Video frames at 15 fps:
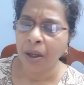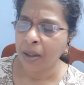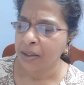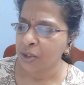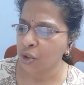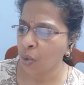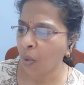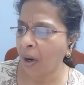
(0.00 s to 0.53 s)

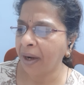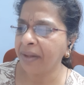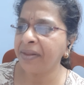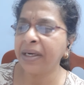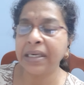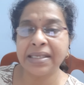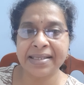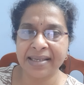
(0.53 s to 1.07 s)
So what are
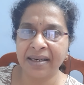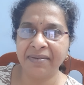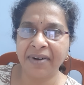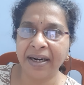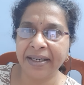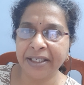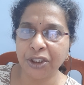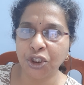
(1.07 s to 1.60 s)
the
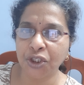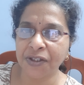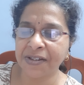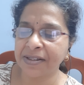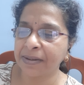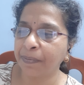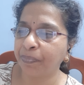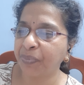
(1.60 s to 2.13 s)
disadvantages?